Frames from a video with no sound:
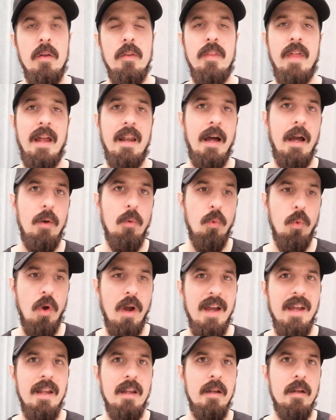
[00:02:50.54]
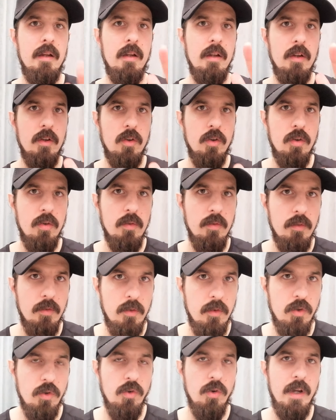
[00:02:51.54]
that I write
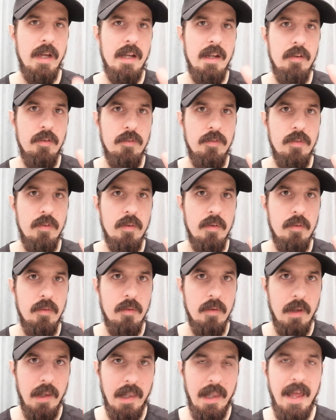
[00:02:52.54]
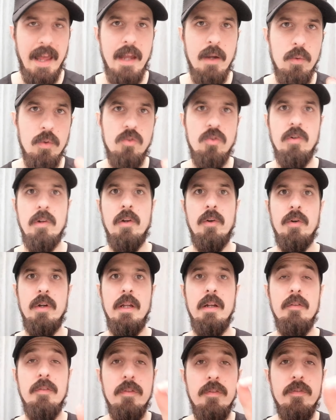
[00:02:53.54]
creative language
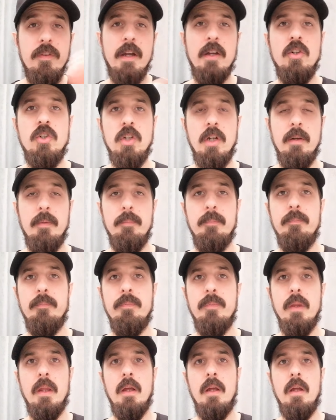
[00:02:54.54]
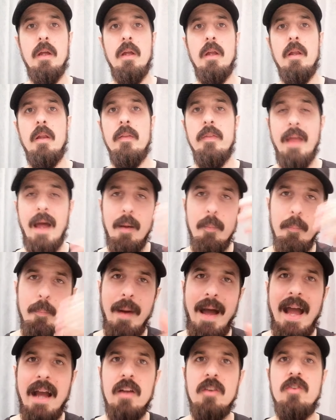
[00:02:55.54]
learning fiction that
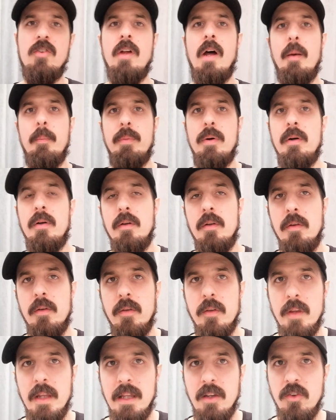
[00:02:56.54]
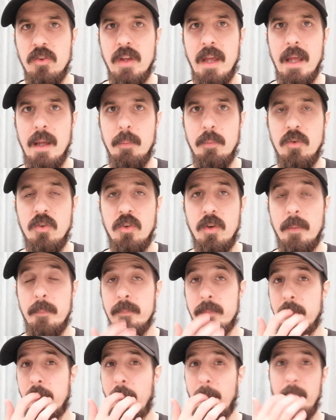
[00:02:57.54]
backs up these games?
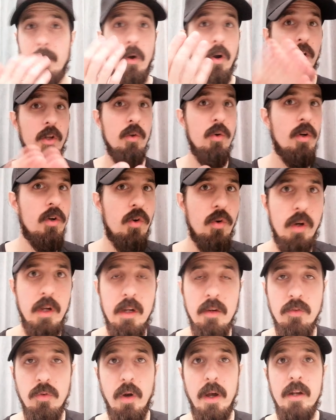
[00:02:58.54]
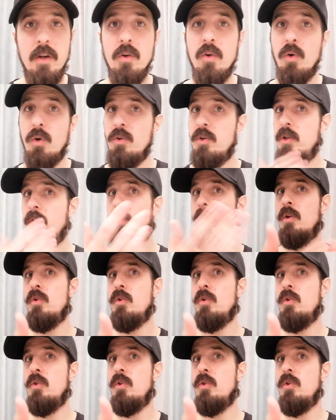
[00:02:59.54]
Are you a creative writer, or do you